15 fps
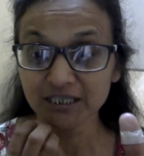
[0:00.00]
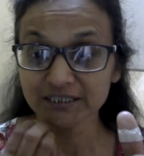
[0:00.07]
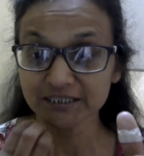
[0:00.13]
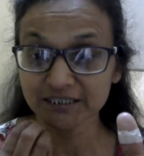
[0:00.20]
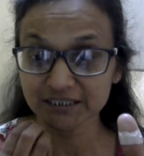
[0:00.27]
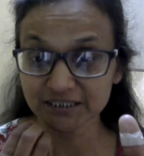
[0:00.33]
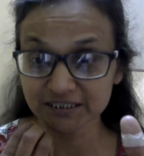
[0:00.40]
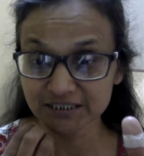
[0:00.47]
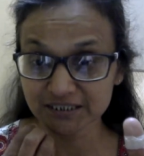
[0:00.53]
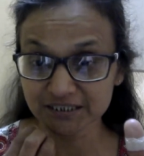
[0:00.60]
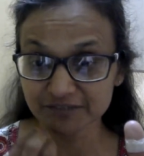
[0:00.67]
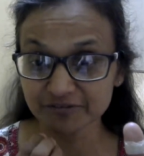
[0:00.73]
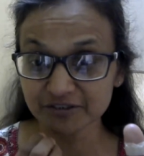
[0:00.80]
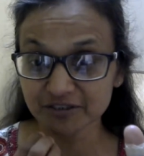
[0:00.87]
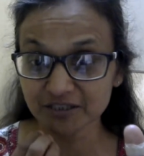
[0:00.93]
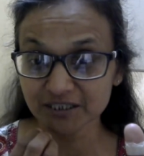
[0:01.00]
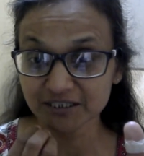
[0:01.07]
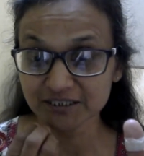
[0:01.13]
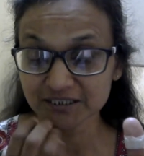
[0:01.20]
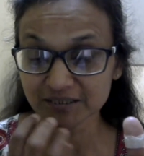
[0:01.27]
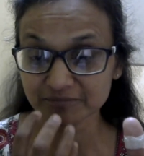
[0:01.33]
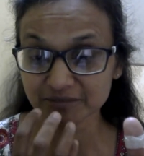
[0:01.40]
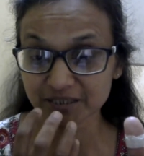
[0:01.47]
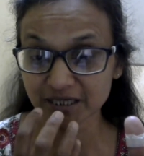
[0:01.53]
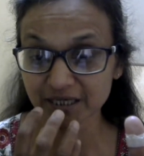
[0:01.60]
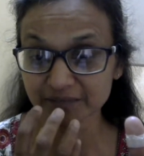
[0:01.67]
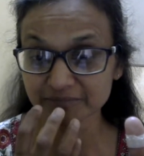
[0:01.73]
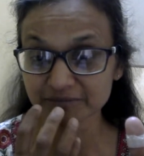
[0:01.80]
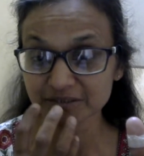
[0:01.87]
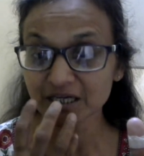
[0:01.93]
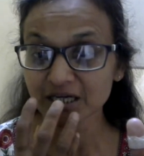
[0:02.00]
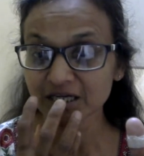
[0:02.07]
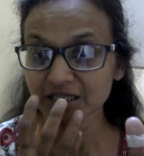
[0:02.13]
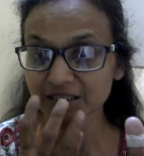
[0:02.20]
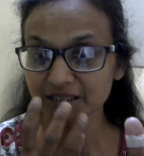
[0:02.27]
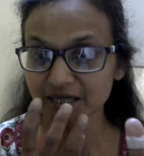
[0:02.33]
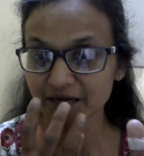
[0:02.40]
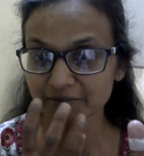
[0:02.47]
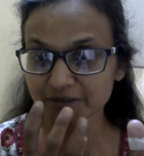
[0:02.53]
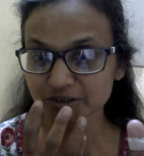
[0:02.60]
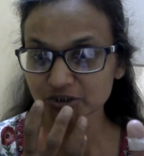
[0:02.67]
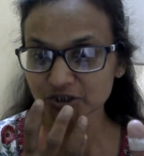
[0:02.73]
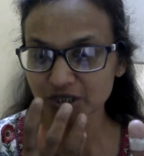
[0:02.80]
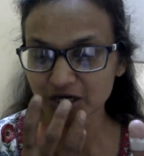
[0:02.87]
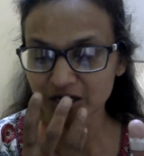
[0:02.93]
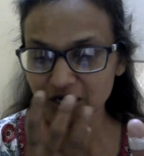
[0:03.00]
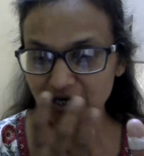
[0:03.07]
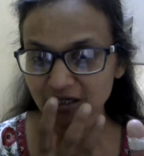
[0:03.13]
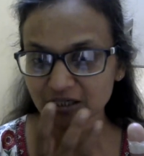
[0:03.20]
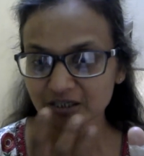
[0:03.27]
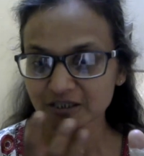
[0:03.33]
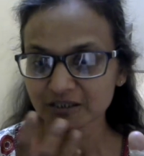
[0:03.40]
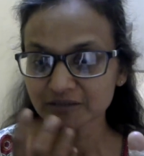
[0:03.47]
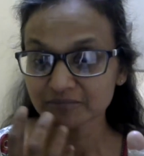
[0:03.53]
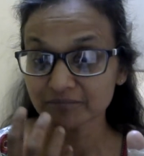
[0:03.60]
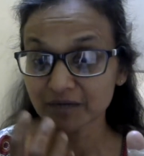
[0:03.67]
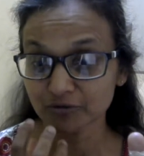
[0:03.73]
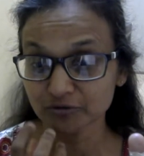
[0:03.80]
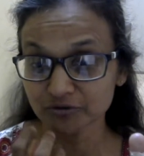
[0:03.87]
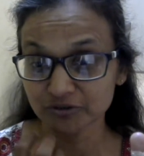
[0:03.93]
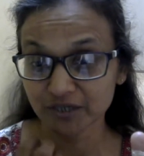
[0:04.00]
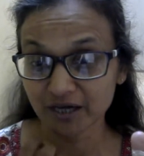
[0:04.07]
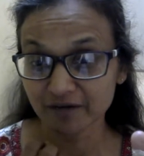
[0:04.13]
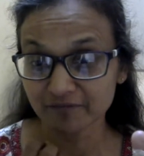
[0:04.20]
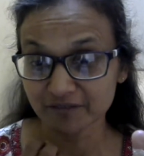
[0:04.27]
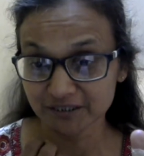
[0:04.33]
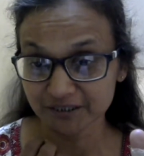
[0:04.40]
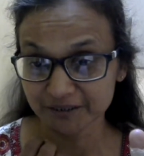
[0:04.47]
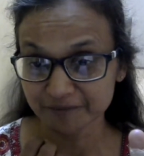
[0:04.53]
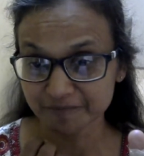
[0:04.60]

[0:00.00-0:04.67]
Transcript: they severely sometimes damage our mouth cavity.